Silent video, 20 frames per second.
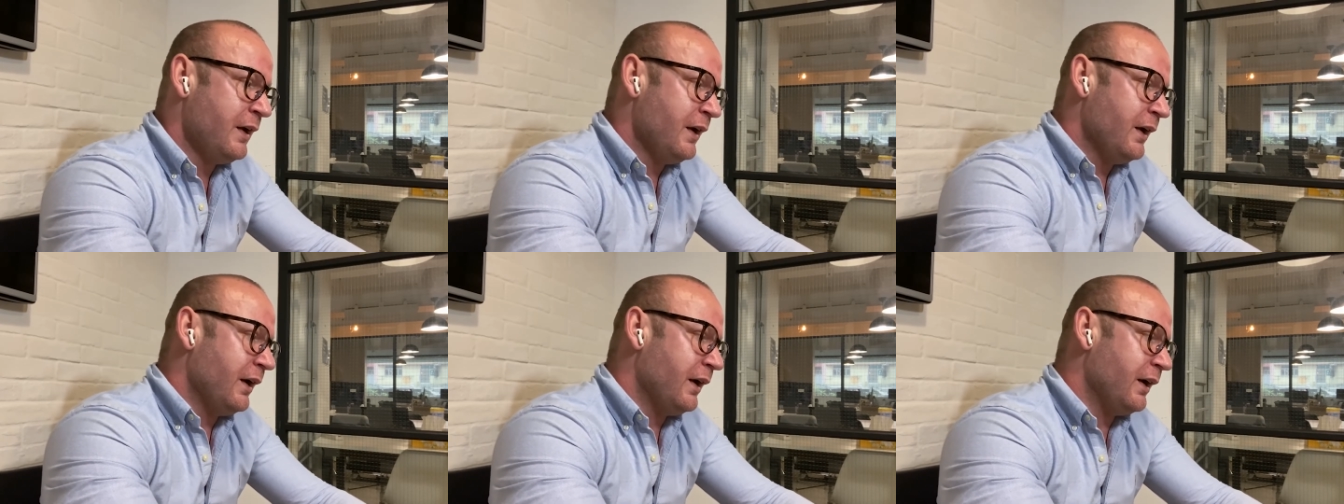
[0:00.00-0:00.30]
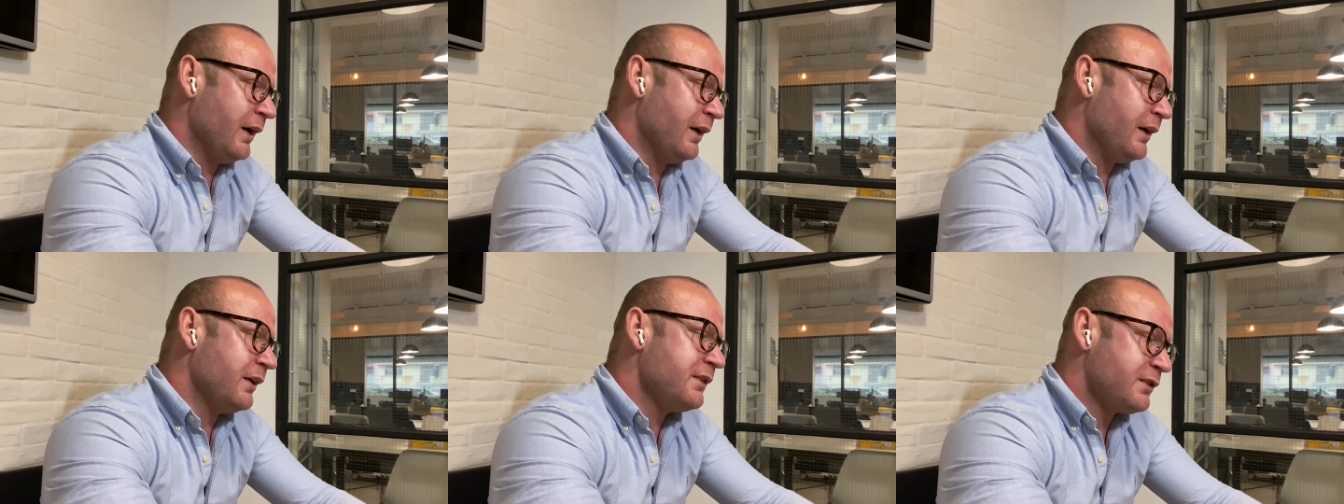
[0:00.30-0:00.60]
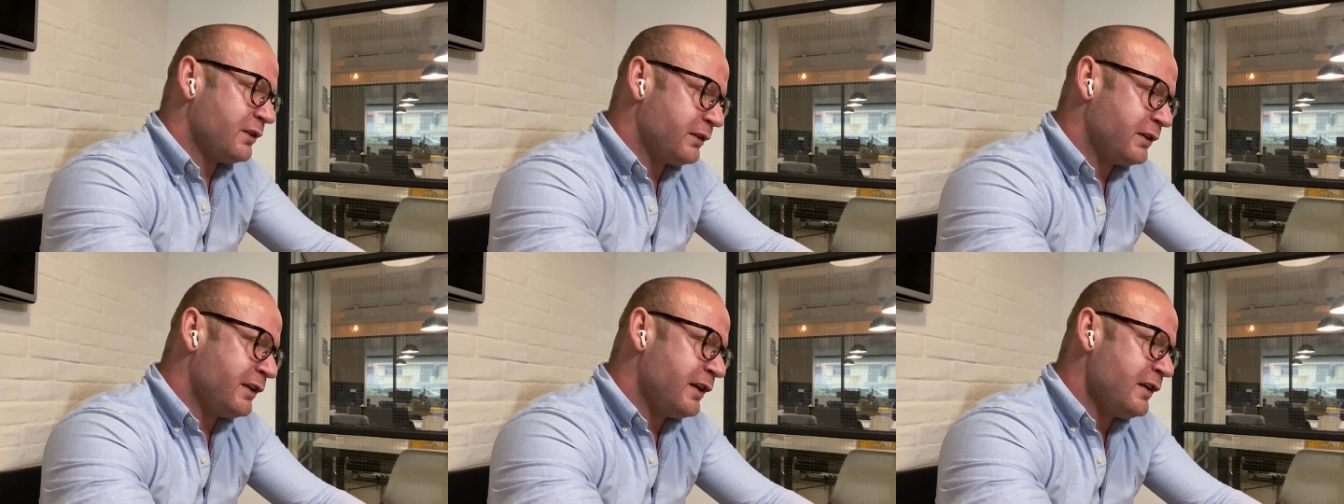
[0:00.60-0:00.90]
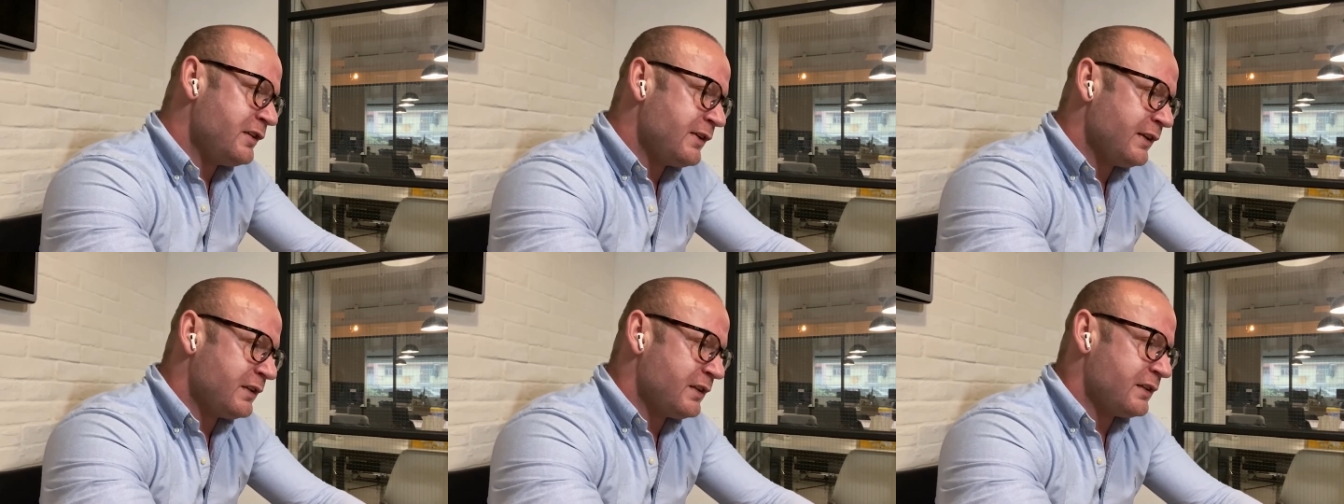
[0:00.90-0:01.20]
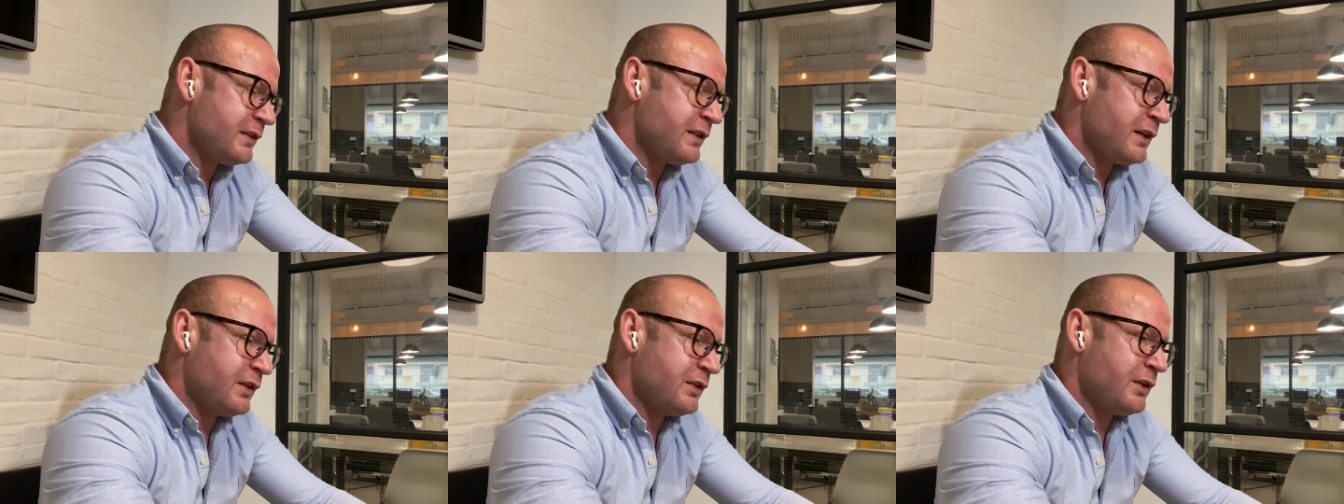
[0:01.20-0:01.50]
a strategic
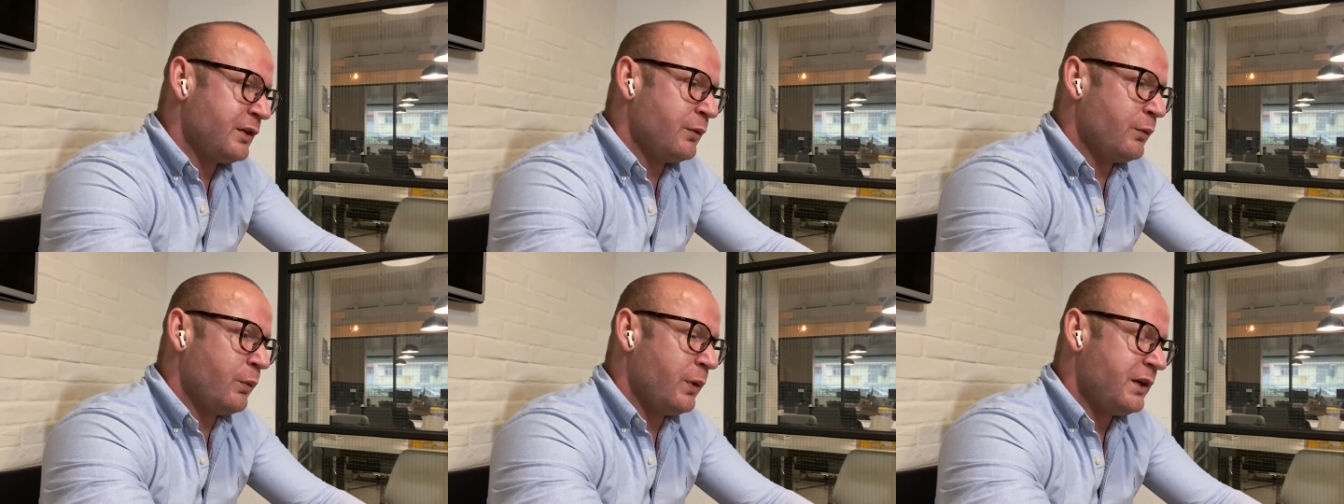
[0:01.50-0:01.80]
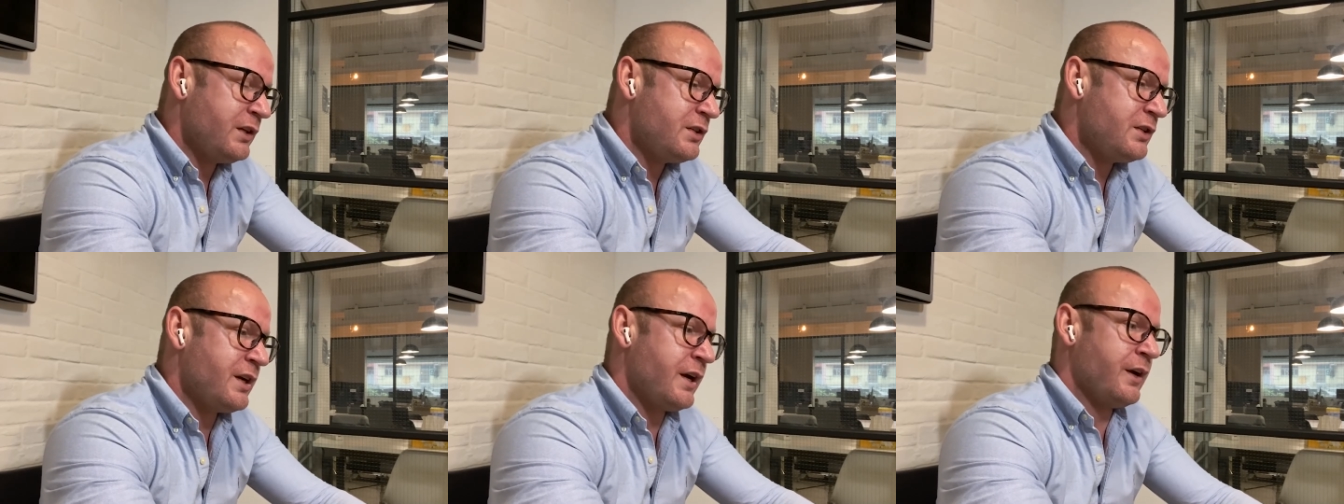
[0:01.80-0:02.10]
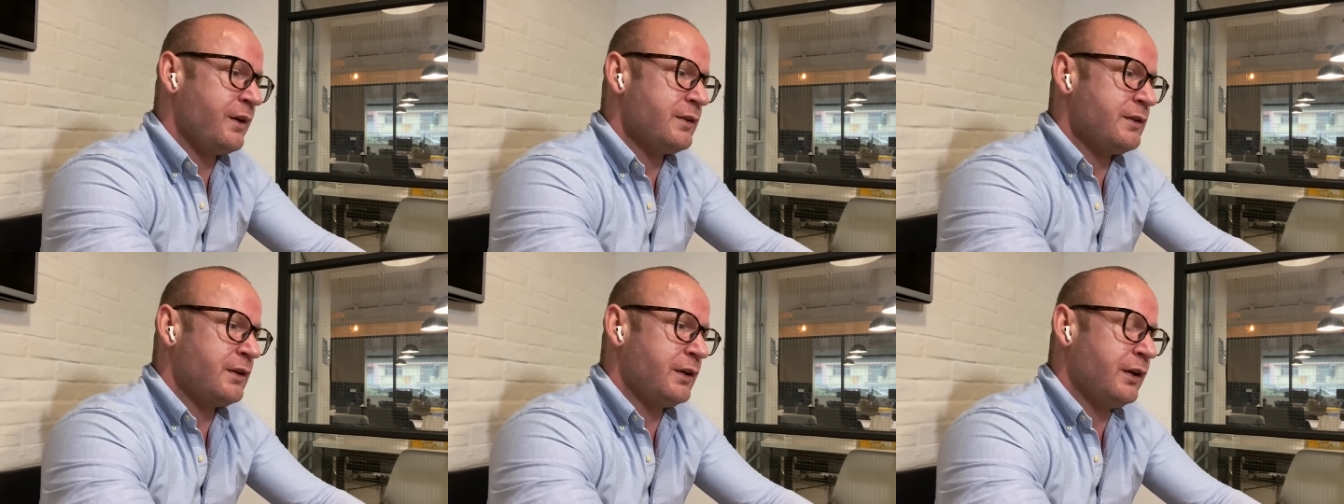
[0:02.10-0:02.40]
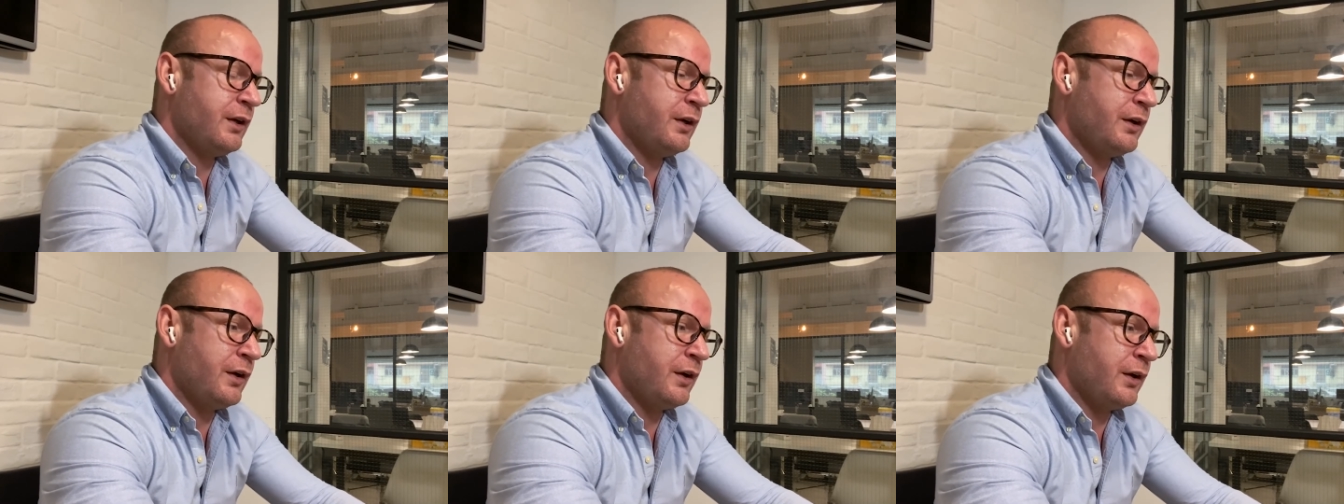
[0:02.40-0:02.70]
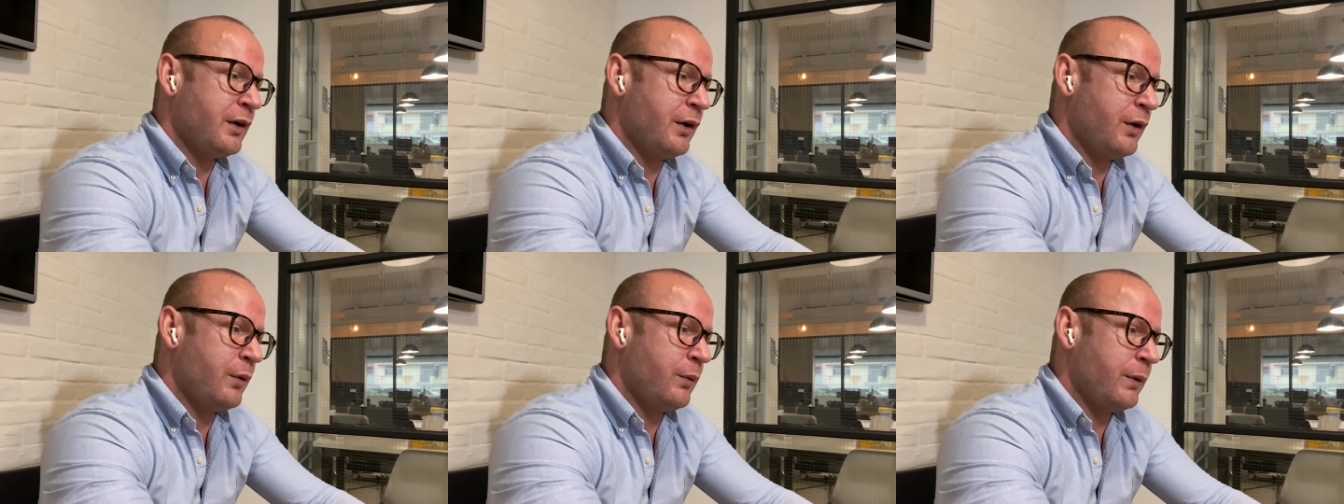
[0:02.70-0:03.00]
decision. Which channels are you going to
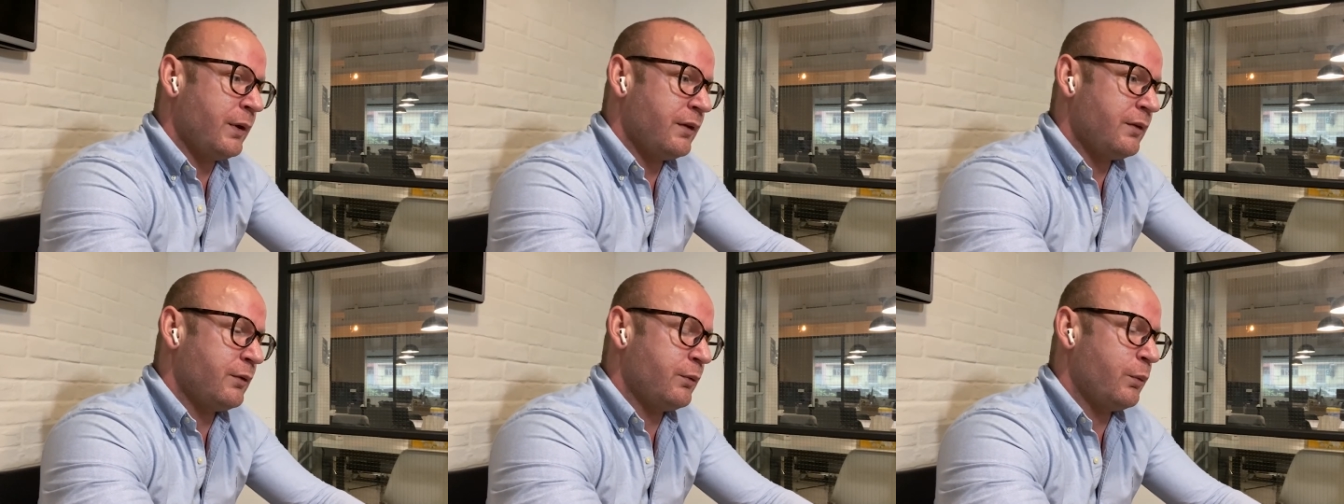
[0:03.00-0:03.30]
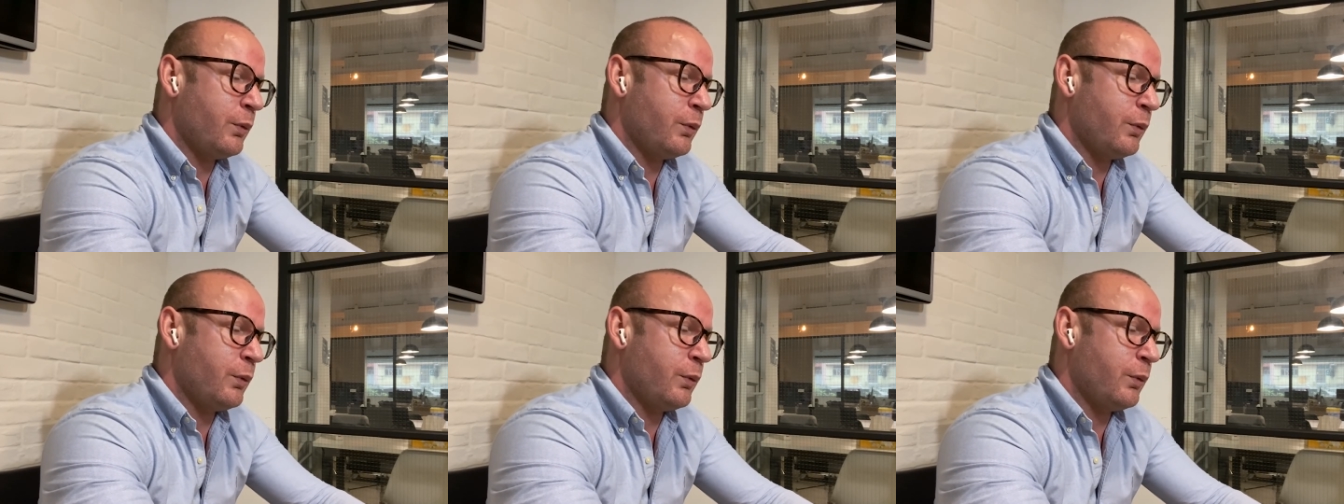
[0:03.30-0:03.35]
go with?